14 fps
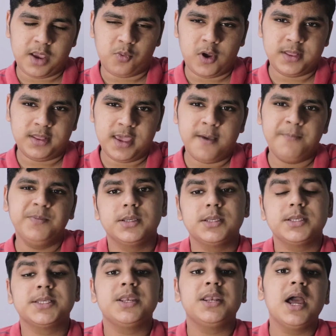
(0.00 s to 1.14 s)
right there.
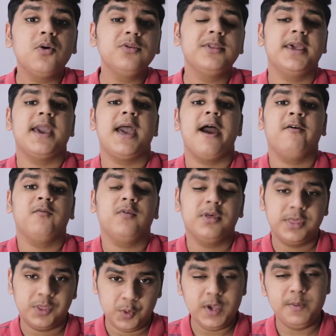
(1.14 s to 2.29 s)
So now they have
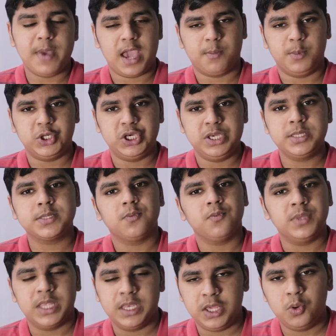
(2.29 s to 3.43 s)
3 Mac machines
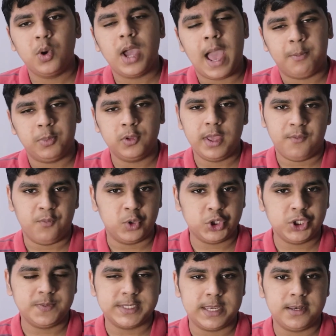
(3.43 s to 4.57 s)
with the new Apple M1
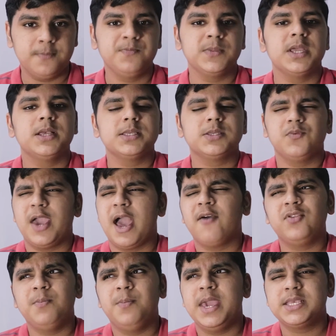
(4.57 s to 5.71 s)
chipset. So we have
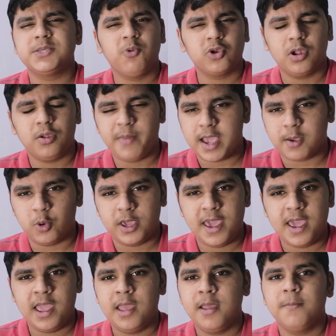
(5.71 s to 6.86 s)
the base model MacBook
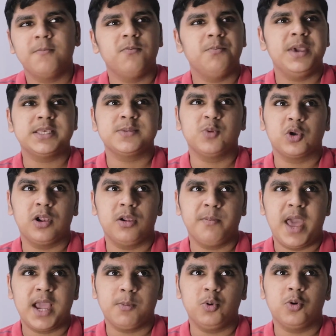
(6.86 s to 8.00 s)
Air, base model
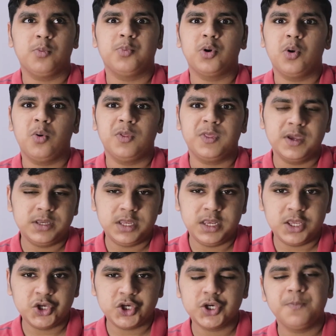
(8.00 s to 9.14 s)
MacBook Pro
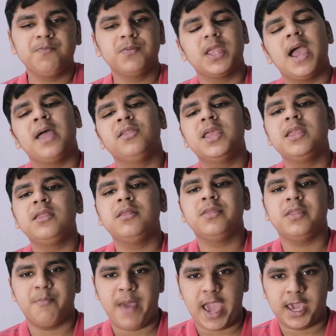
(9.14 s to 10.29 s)
13-inch, and then
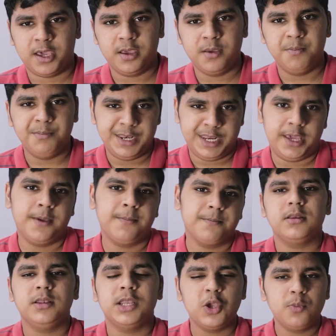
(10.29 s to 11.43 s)
the Mac Mini.
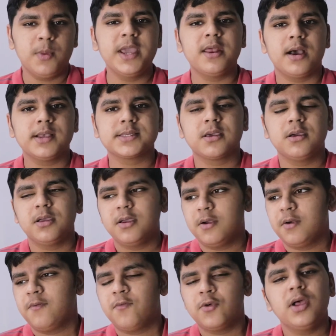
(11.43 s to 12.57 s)
Now you might ask,
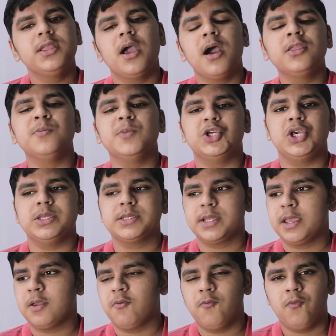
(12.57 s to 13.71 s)
what are the other machines?
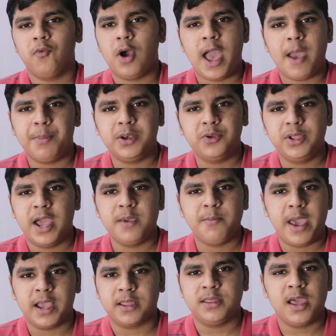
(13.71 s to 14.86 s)
Like, what happened to the
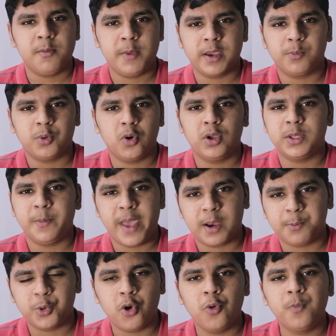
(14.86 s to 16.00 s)
iMac Pro and the
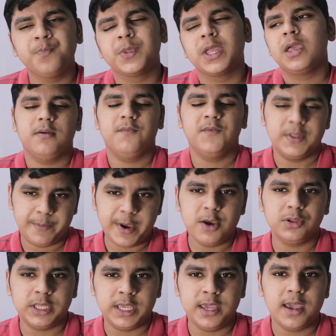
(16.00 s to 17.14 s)
Mac Pro? Well,
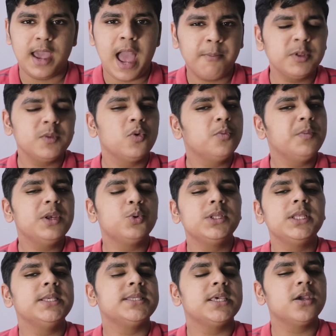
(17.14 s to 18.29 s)
apparently, Apple won't be
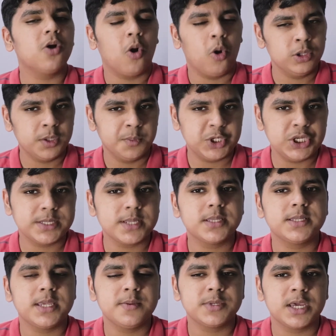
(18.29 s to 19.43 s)
releasing all the machines at the
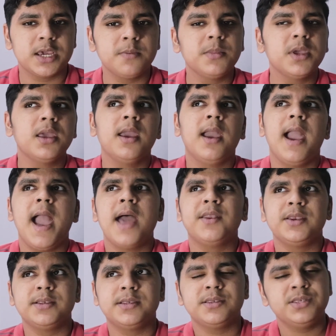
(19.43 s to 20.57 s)
same time, and
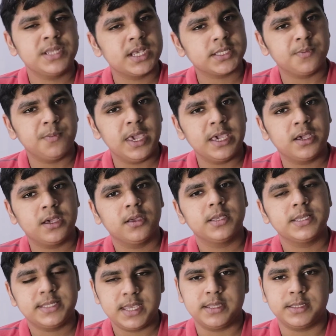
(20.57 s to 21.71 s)
it does make
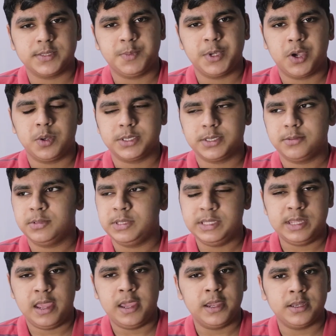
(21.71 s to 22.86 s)
sense because
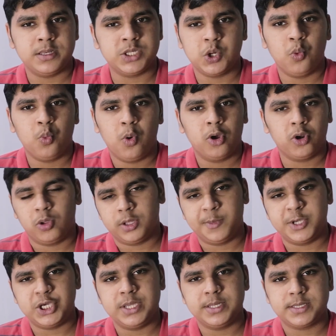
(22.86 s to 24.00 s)
they don't want all the
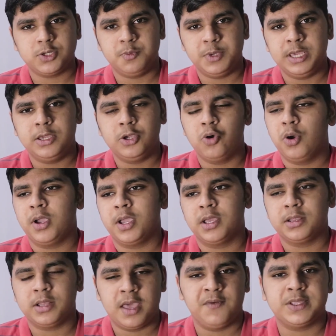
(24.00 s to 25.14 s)
machines to be going
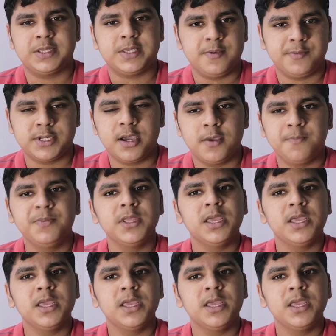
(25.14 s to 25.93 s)
live at the same time.